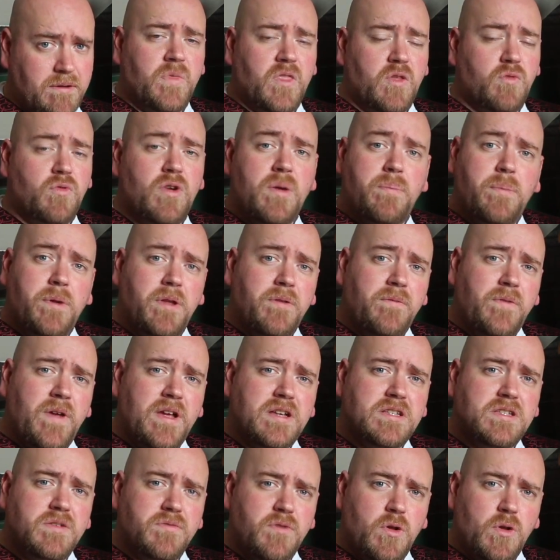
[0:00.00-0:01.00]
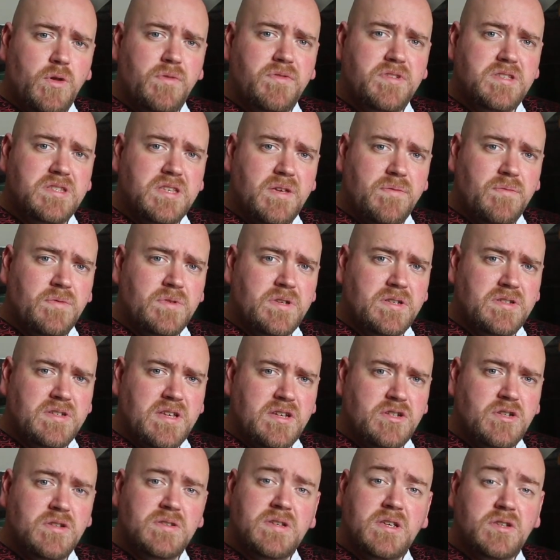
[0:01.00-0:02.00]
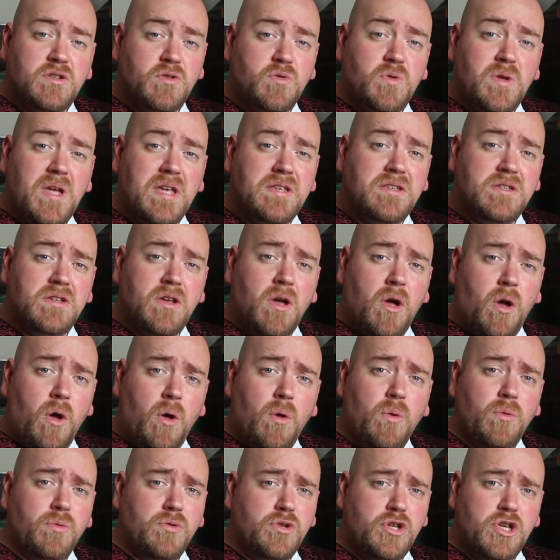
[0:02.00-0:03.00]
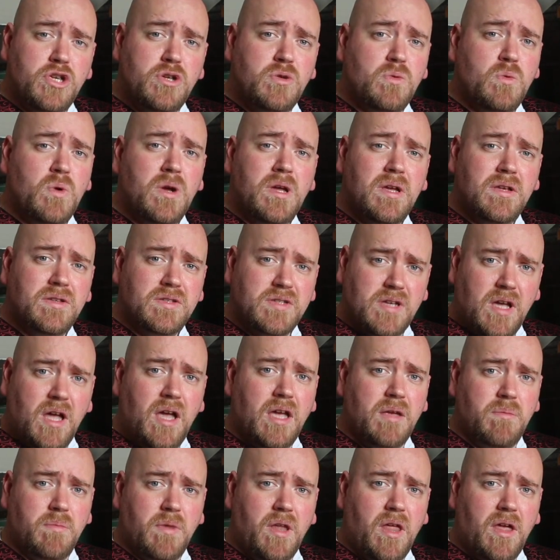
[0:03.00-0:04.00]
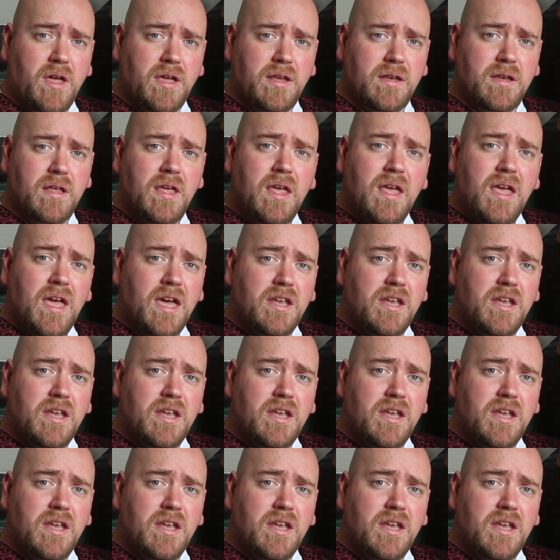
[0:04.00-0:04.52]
The ripple effects of all of his different decisions has created a whole new timeline,